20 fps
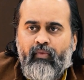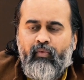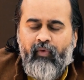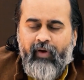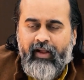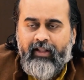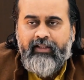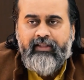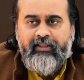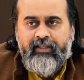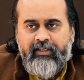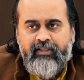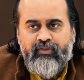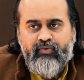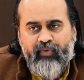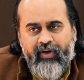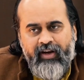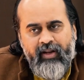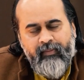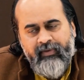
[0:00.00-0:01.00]
wealth is
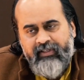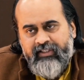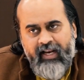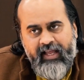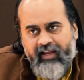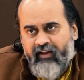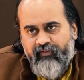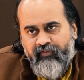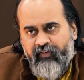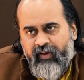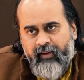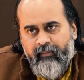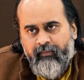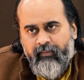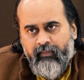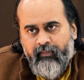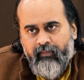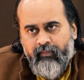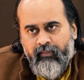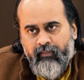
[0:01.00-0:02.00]
very much like
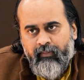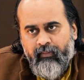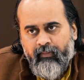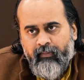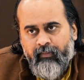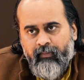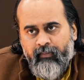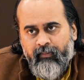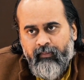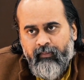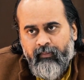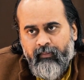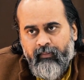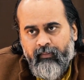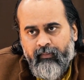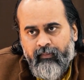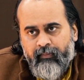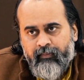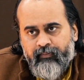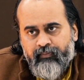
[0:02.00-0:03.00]
fame.
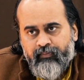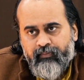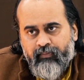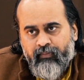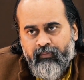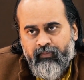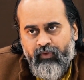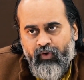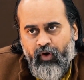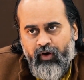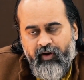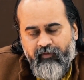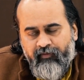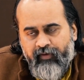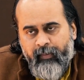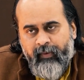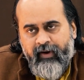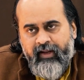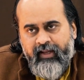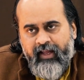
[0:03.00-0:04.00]
Not
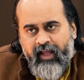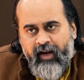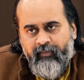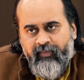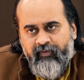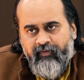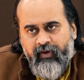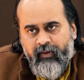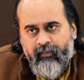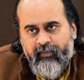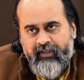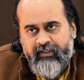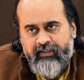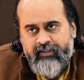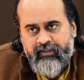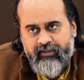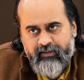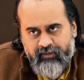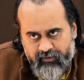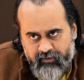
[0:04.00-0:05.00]
everybody can be
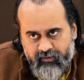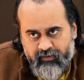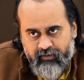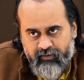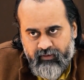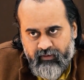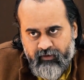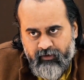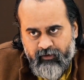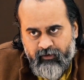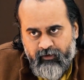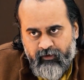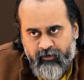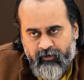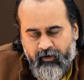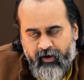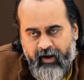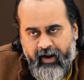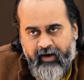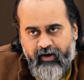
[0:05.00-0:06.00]
famous,
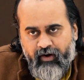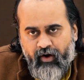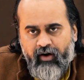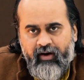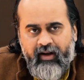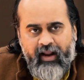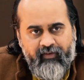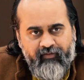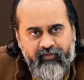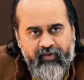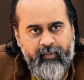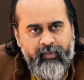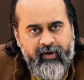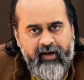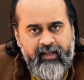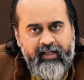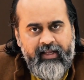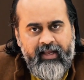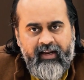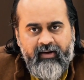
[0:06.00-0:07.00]
and not
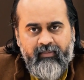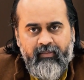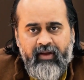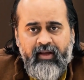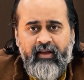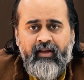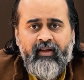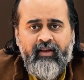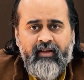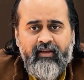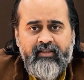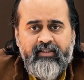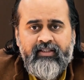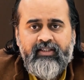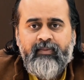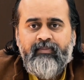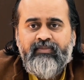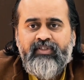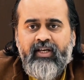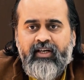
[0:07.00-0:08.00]
everybody can be
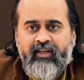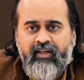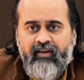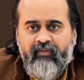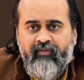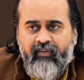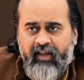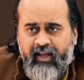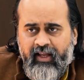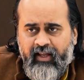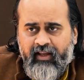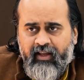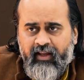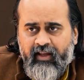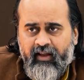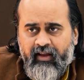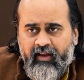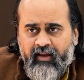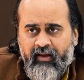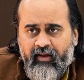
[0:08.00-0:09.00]
subjectively
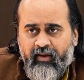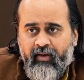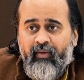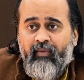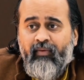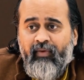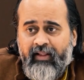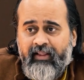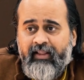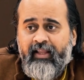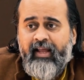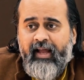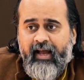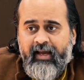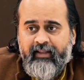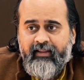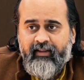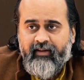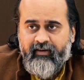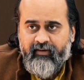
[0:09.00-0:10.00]
wealthy
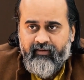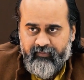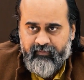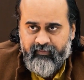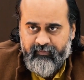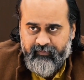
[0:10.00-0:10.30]
either.